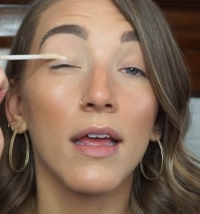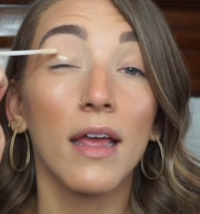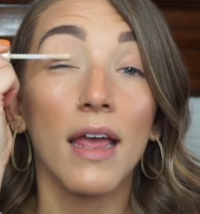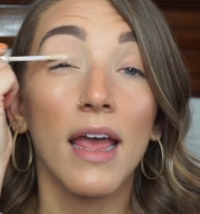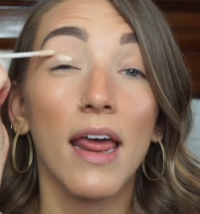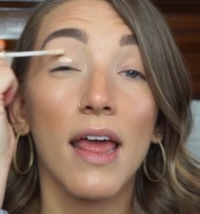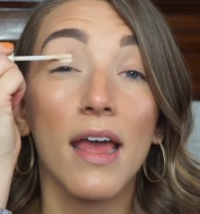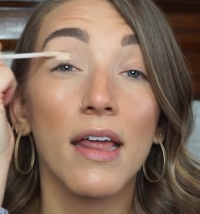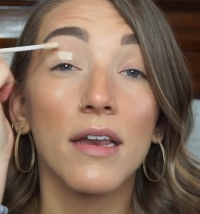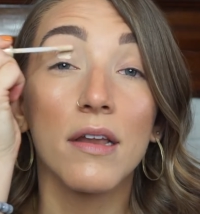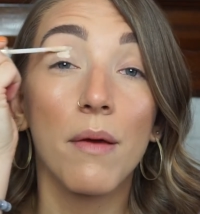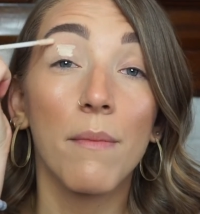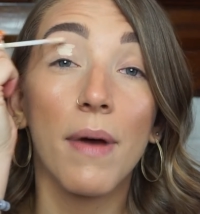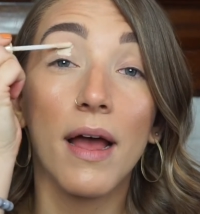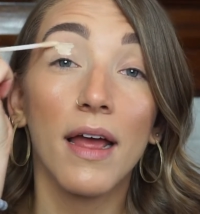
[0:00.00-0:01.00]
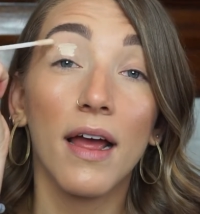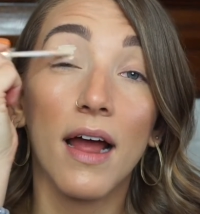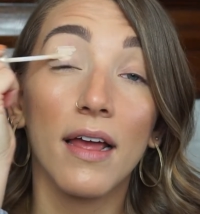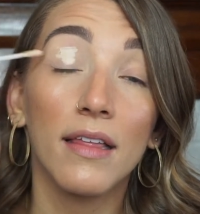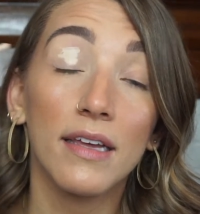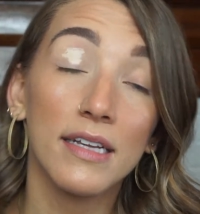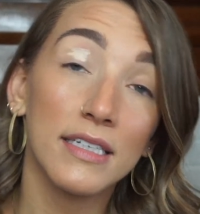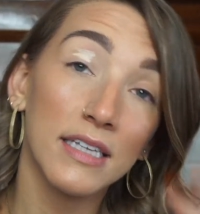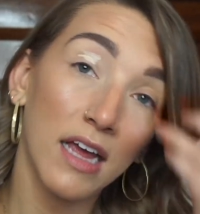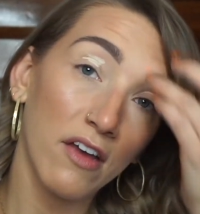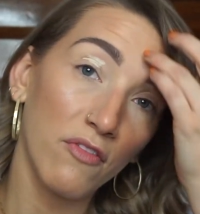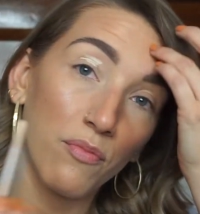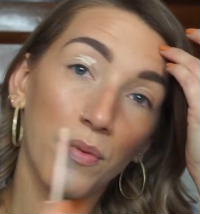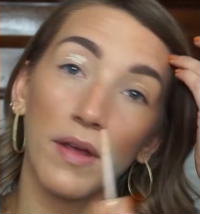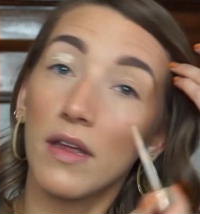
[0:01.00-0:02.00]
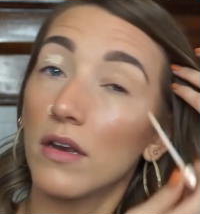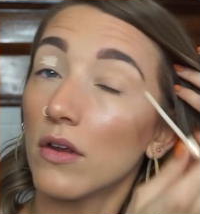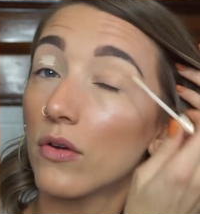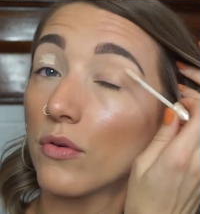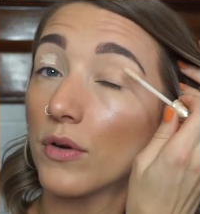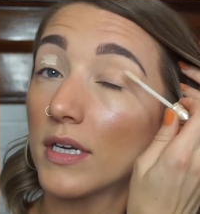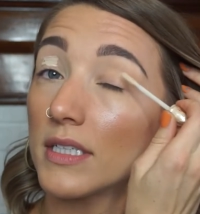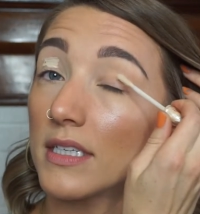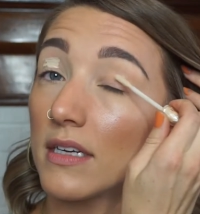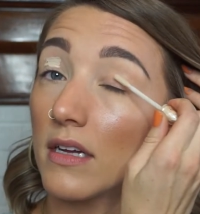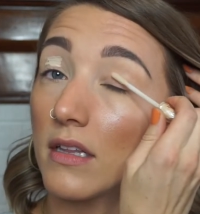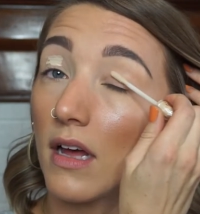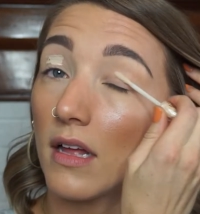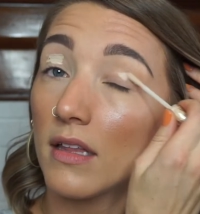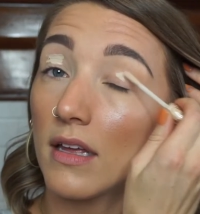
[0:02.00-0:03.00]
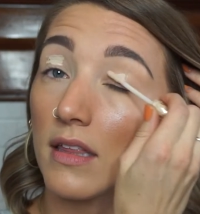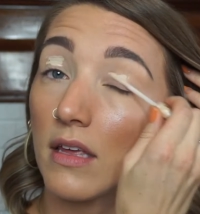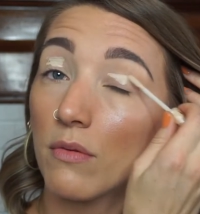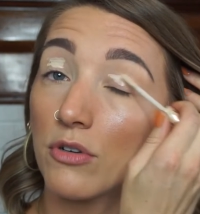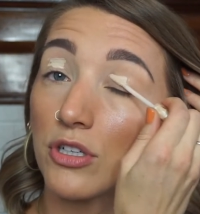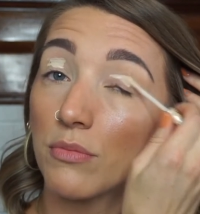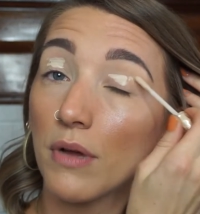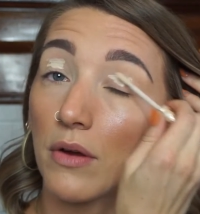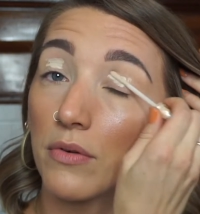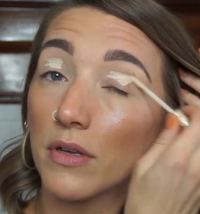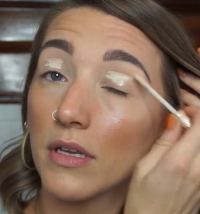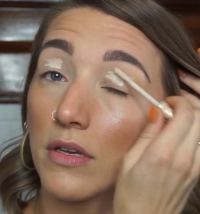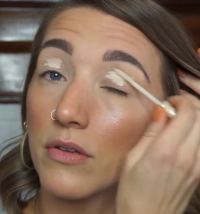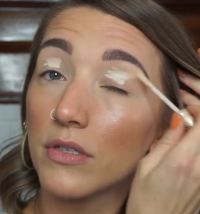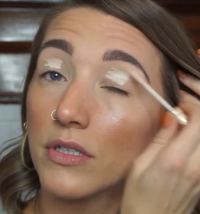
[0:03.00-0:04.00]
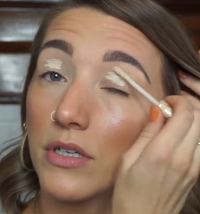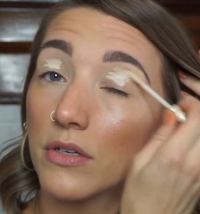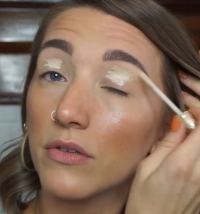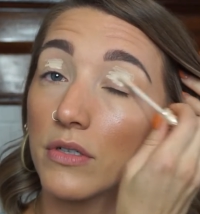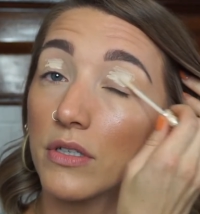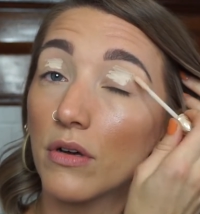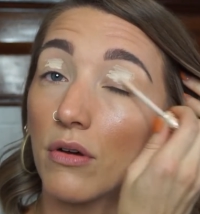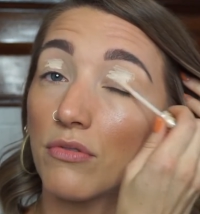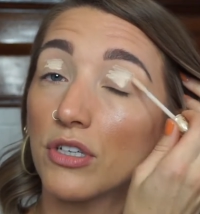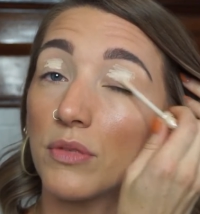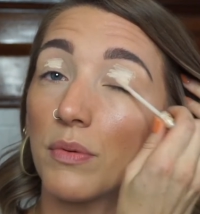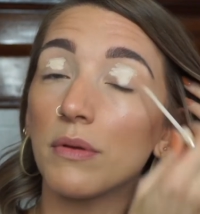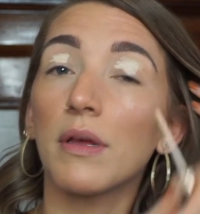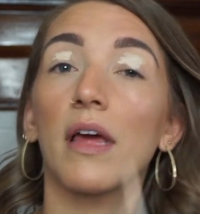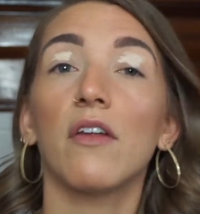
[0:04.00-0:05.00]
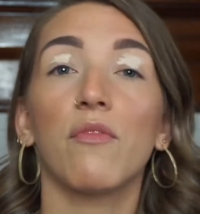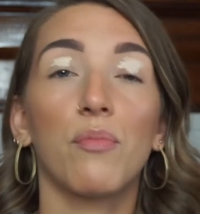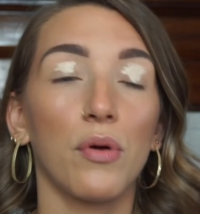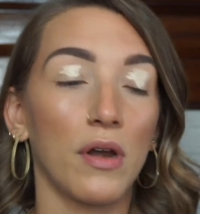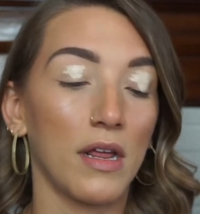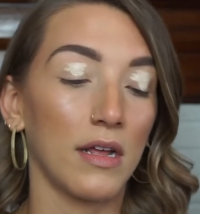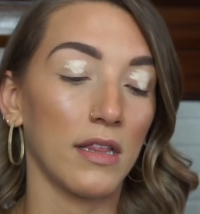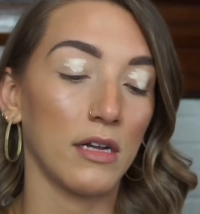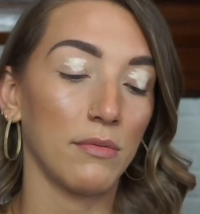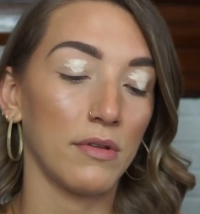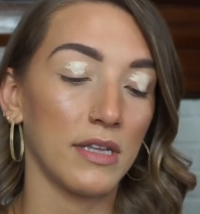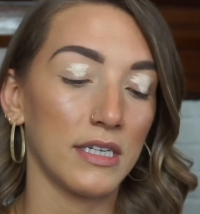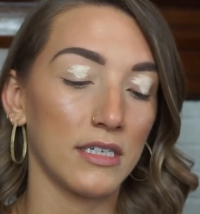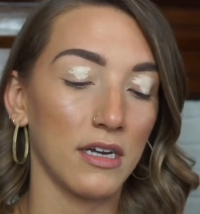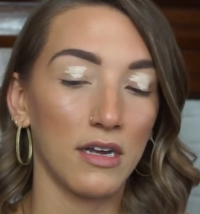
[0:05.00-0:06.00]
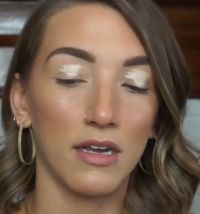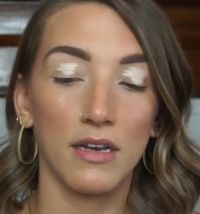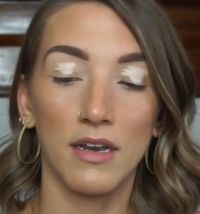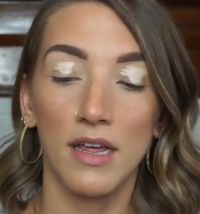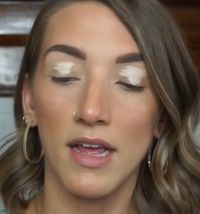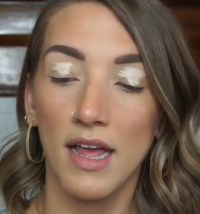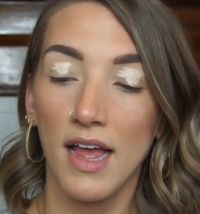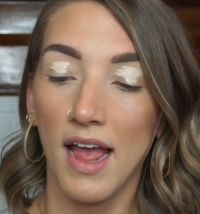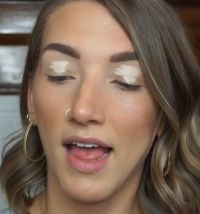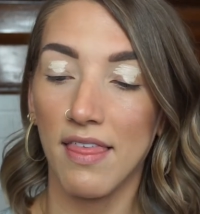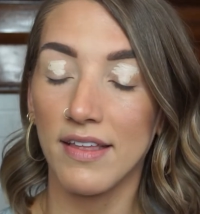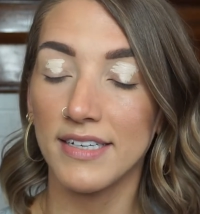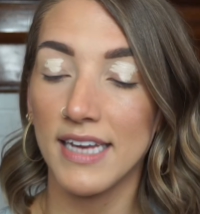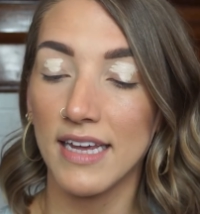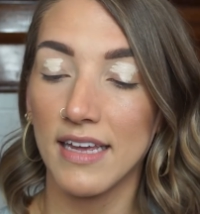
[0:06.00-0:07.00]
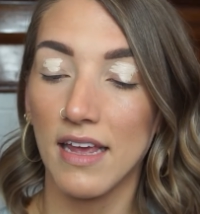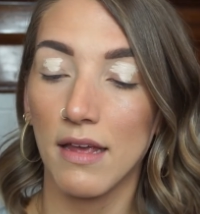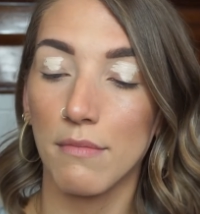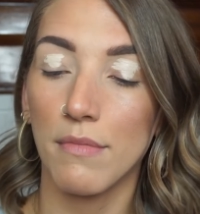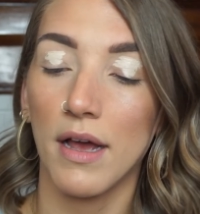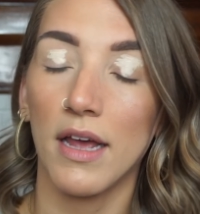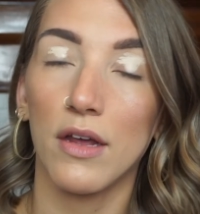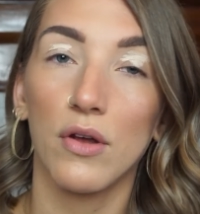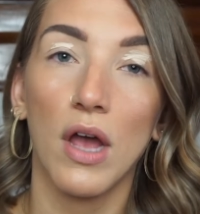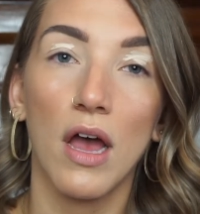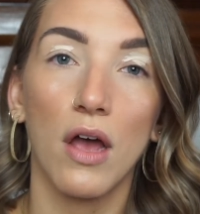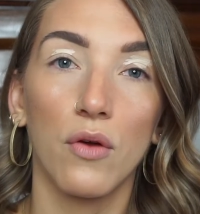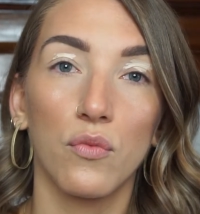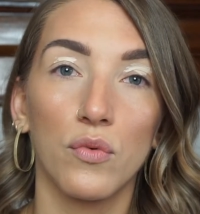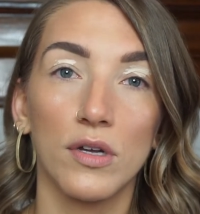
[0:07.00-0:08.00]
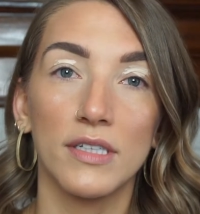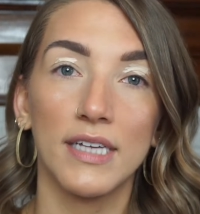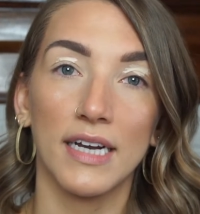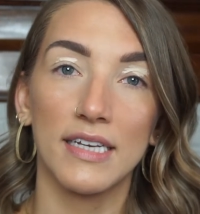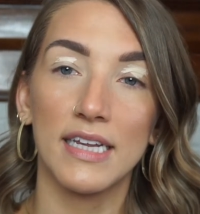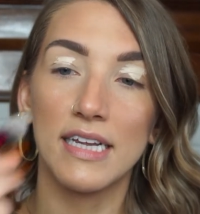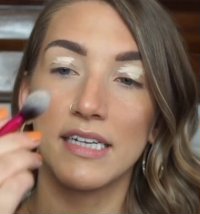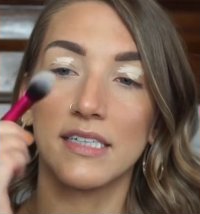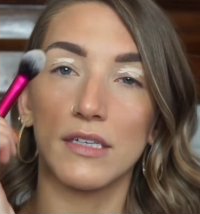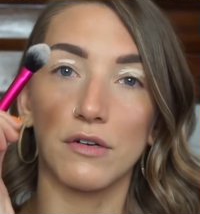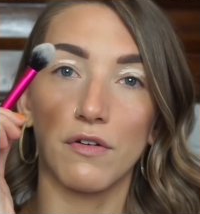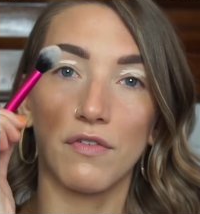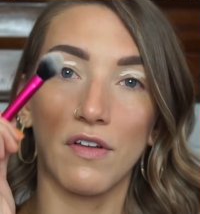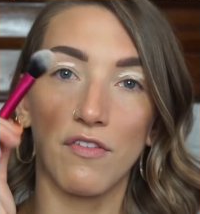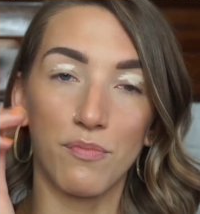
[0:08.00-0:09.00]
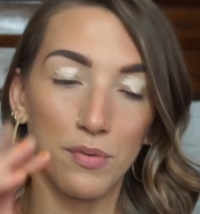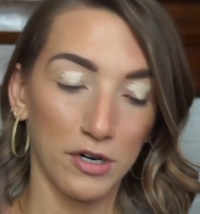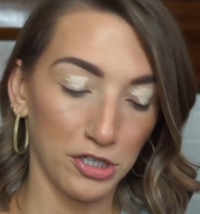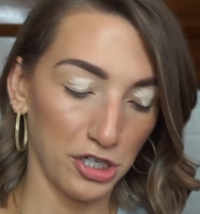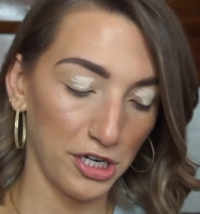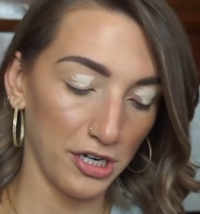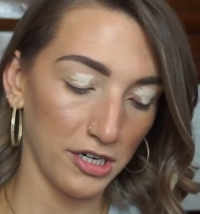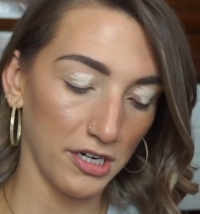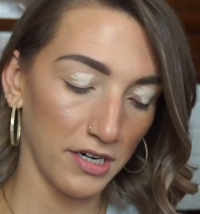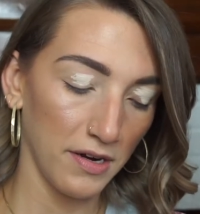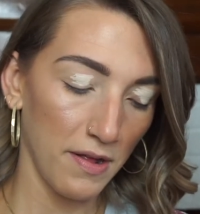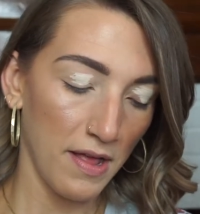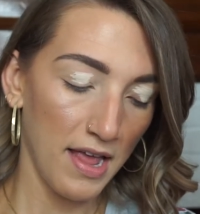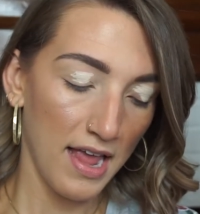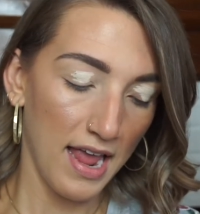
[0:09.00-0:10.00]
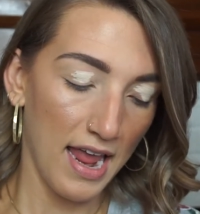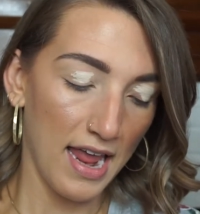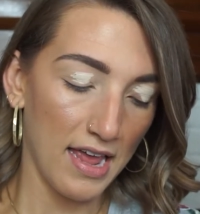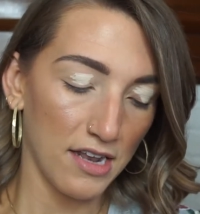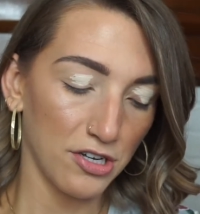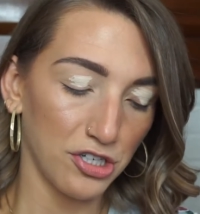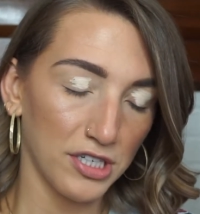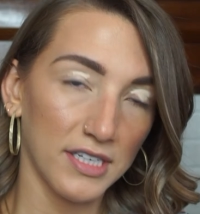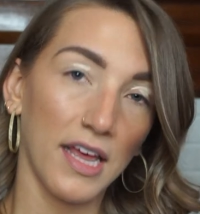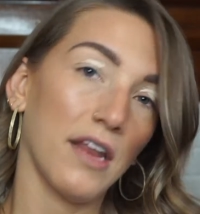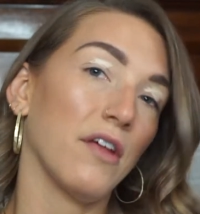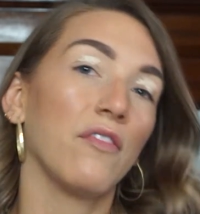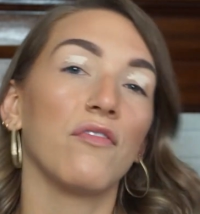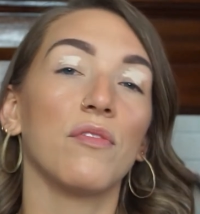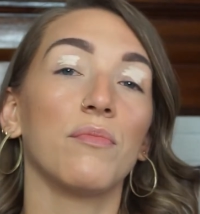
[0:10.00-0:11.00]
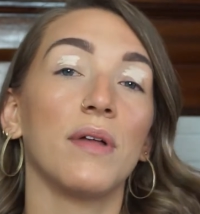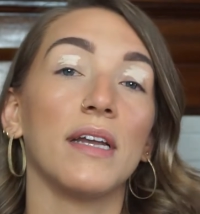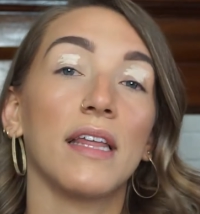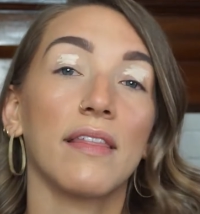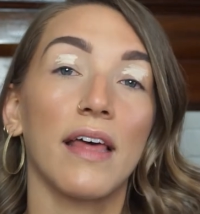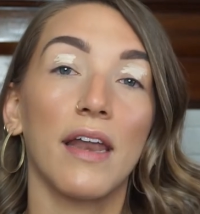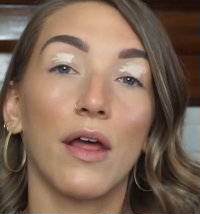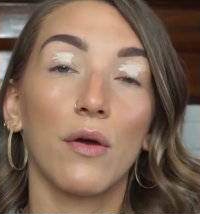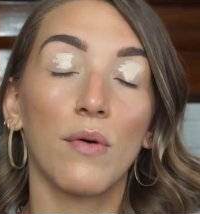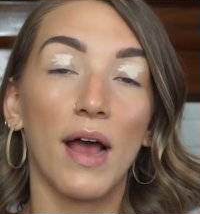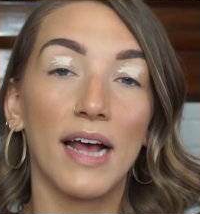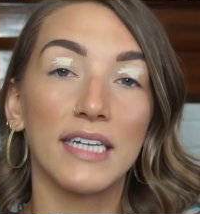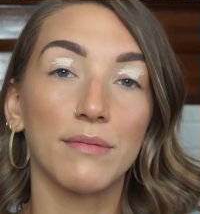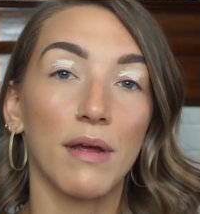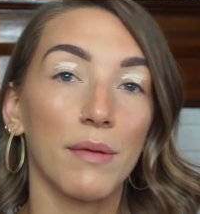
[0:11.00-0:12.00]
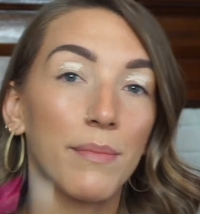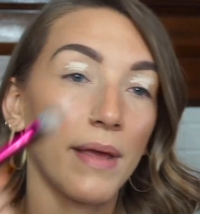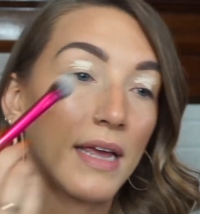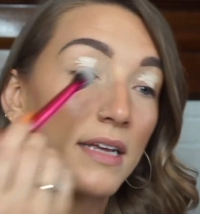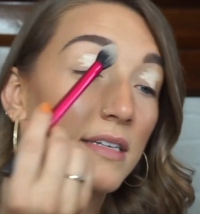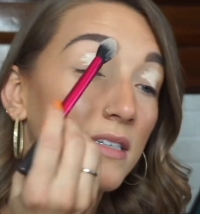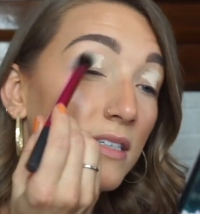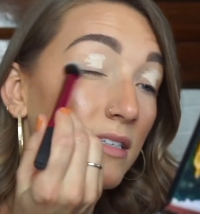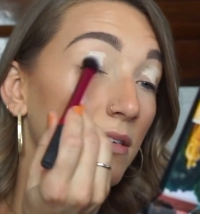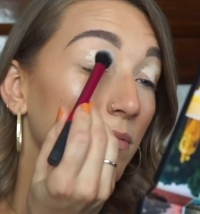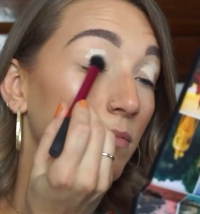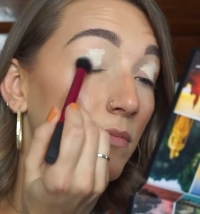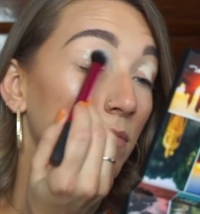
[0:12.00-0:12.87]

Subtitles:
and my eyelids have been creasing a lot lately, which I'm not really used to, so I've just been kind of putting a little bit of this on, and then taking my Real Techniques little fluff brush here and just kind of blending that out as my base.